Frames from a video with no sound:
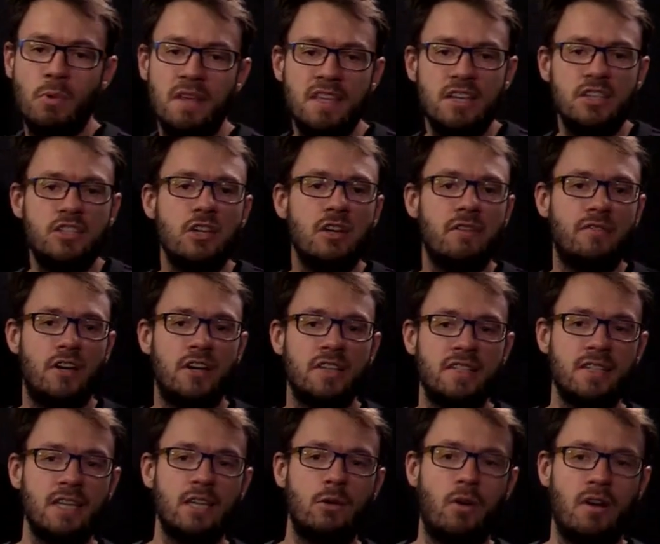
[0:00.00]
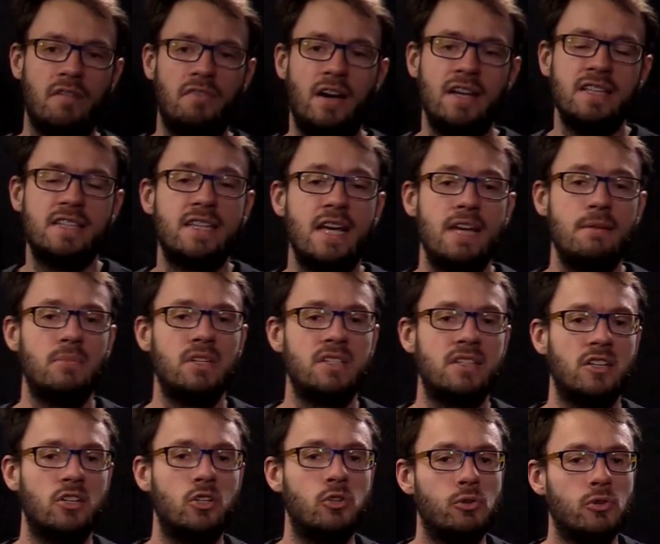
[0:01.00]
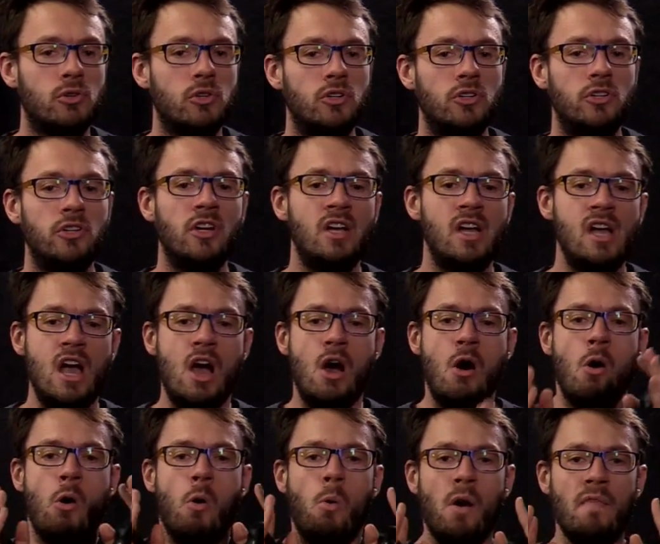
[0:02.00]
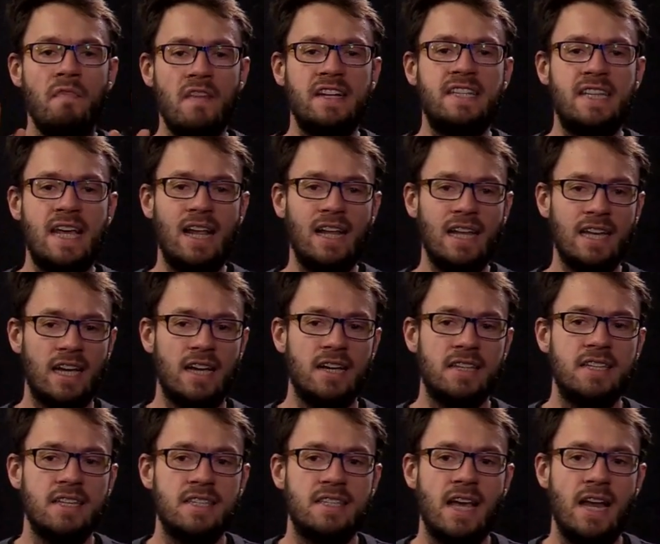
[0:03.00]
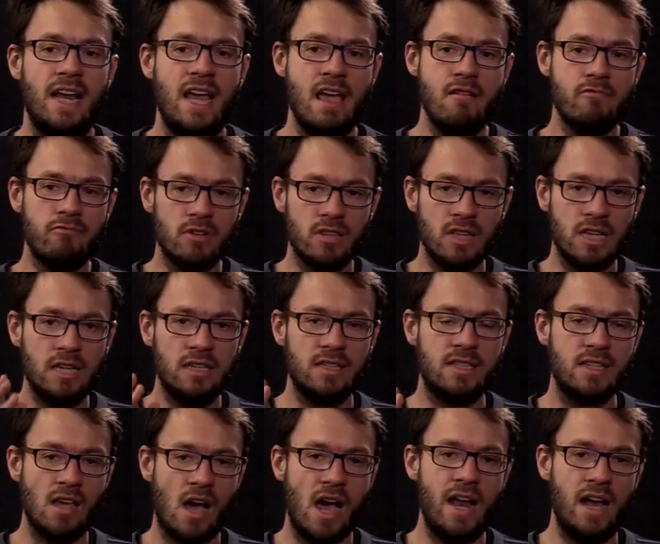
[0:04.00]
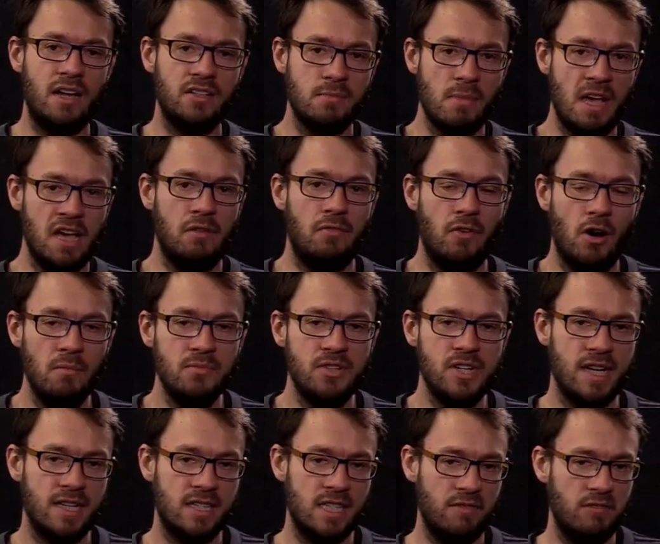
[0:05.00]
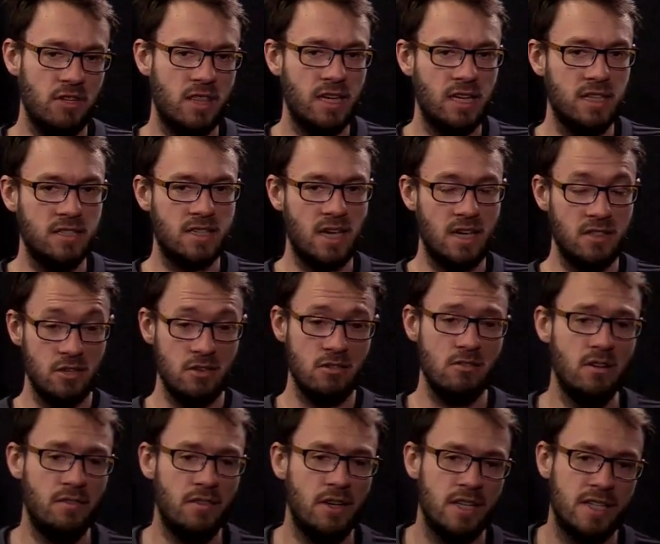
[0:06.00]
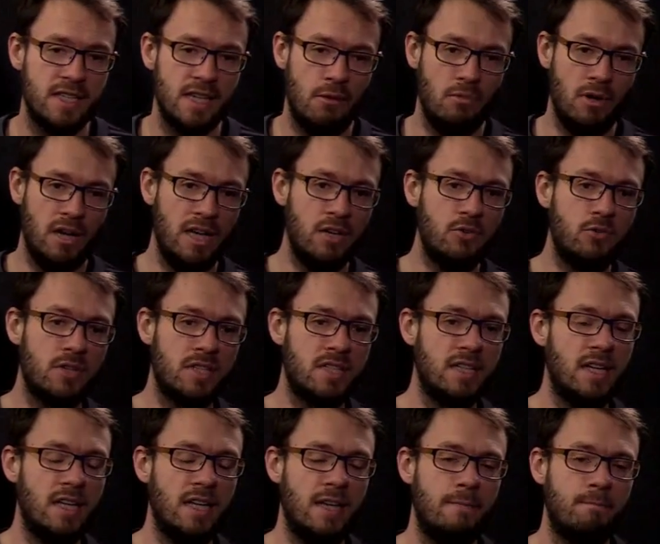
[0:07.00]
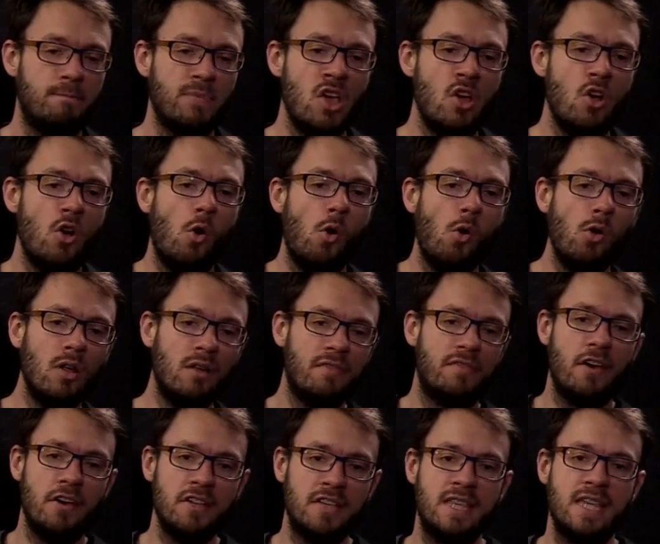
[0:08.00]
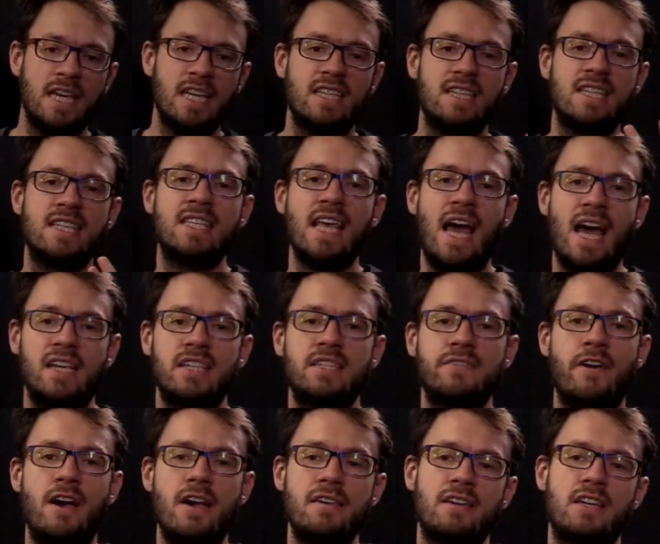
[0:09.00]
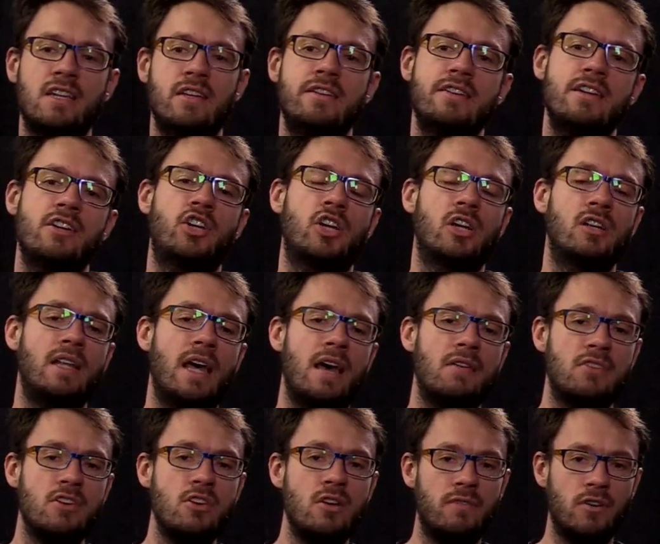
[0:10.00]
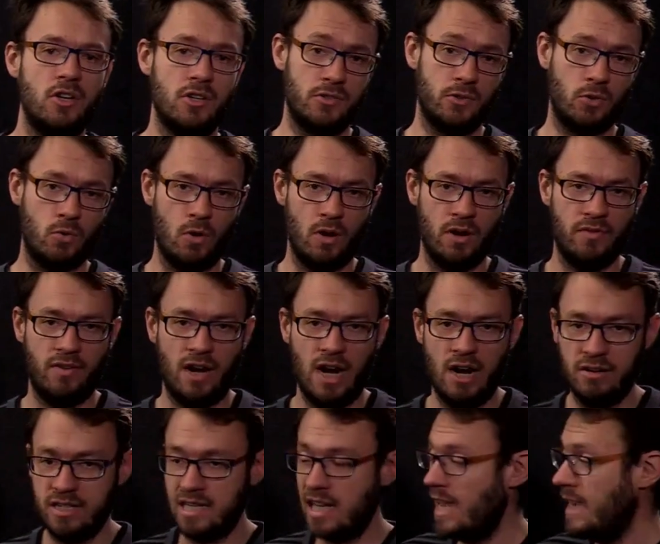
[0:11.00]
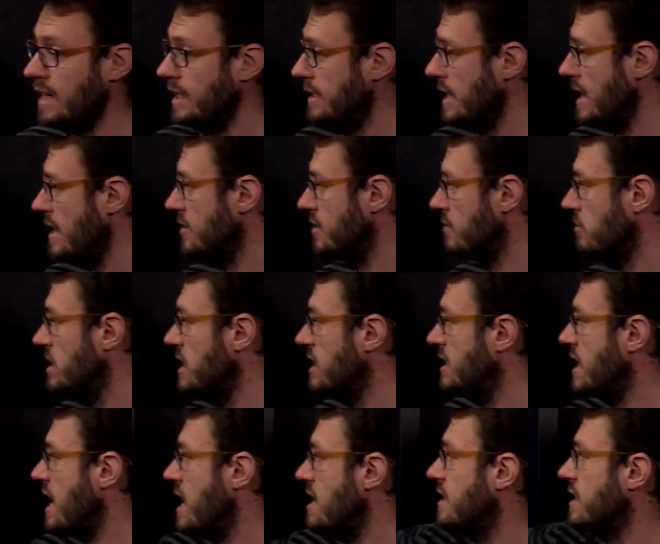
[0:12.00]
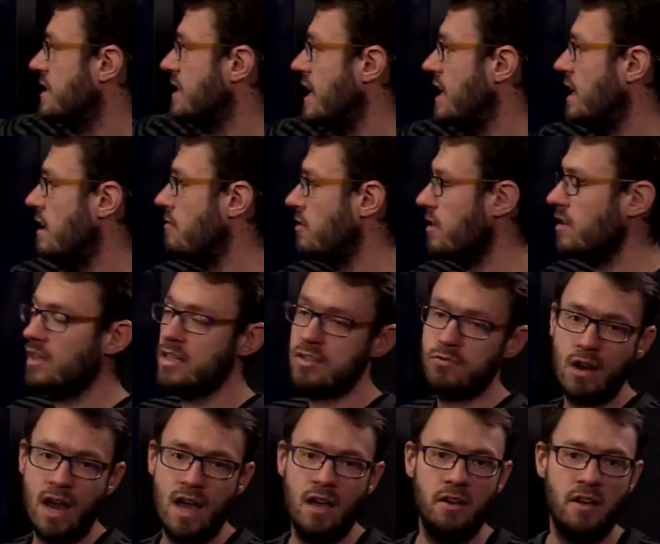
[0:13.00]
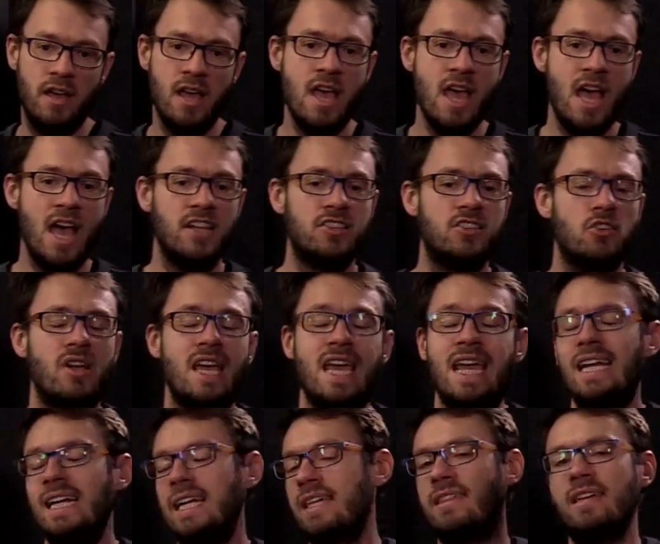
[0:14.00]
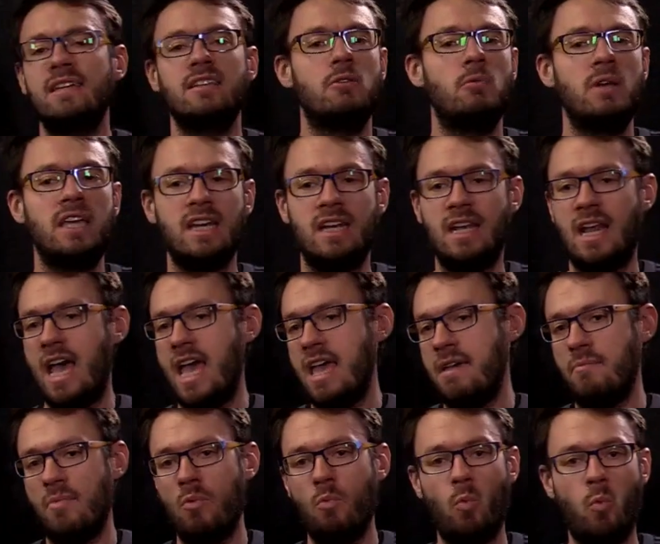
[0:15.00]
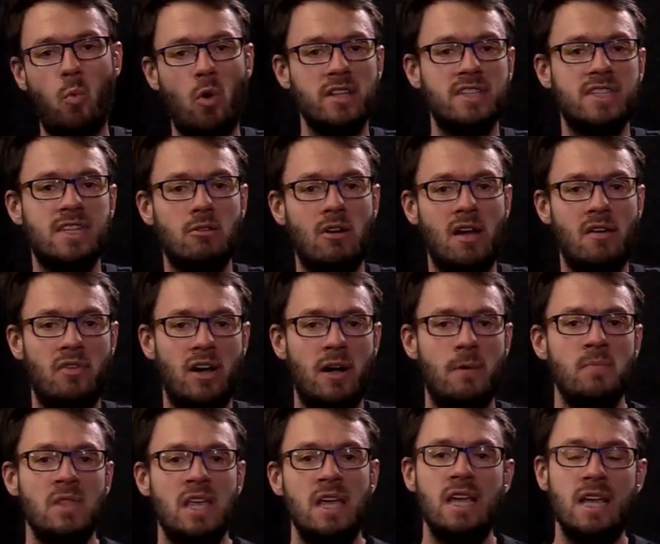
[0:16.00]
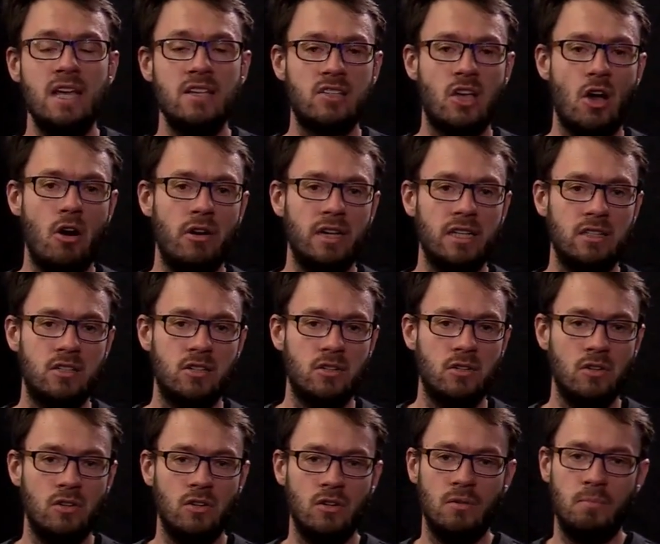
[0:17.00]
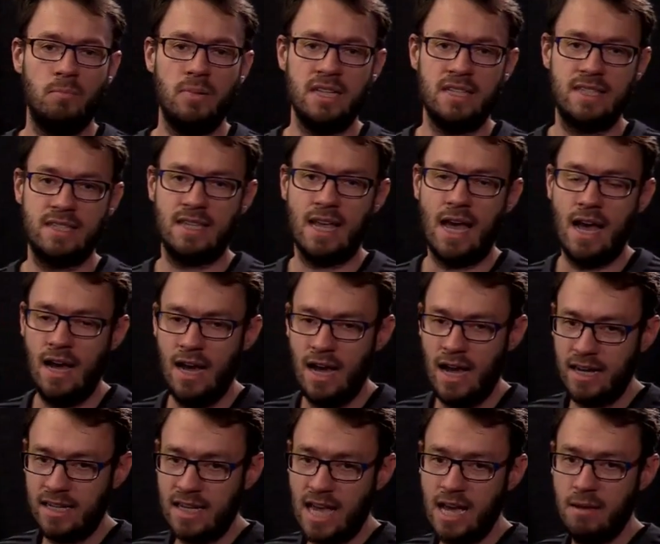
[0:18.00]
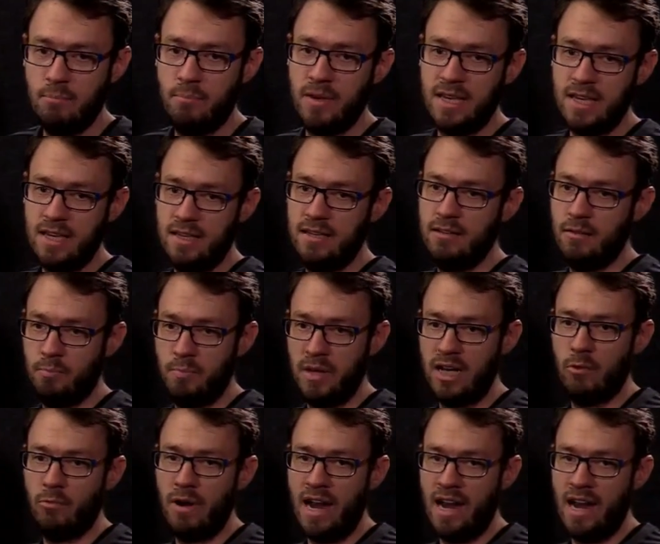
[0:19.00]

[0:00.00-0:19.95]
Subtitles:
when these universally quantified statements are true, what they're telling us is that everything inside our domain of objects, everything inside the universe that we're interested in, all of those things satisfy the condition that the universal quantifier is laying down. So in this case, it's saying everything is round, and so anything that we can name whatsoever is going to be a